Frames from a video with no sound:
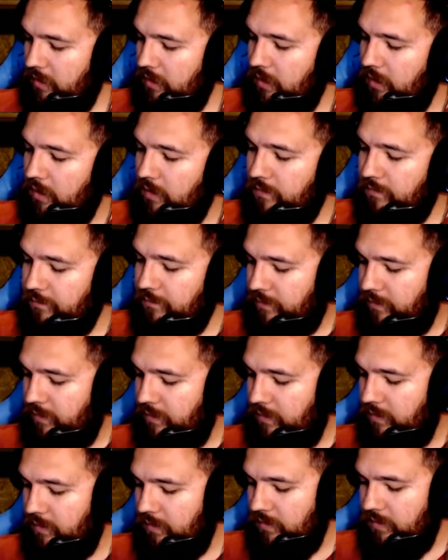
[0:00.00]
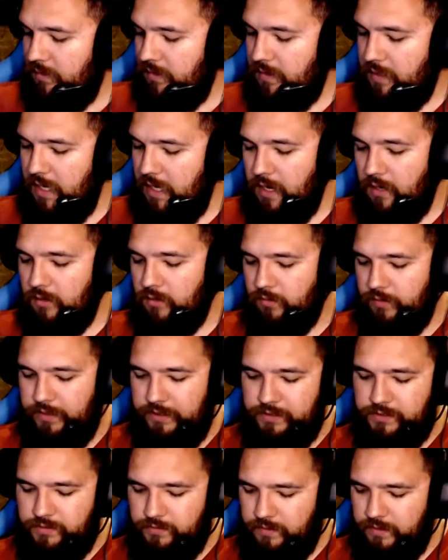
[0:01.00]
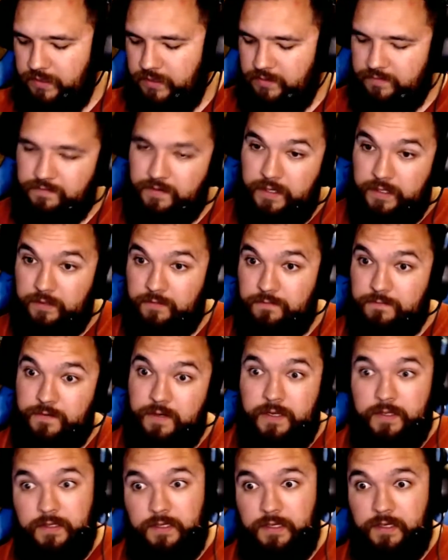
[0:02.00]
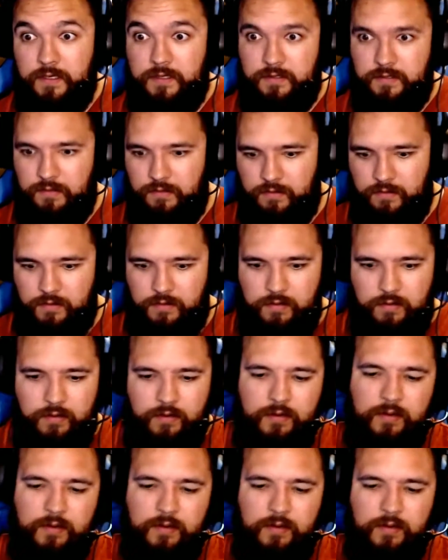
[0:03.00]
of our green screen, if I can find the end here.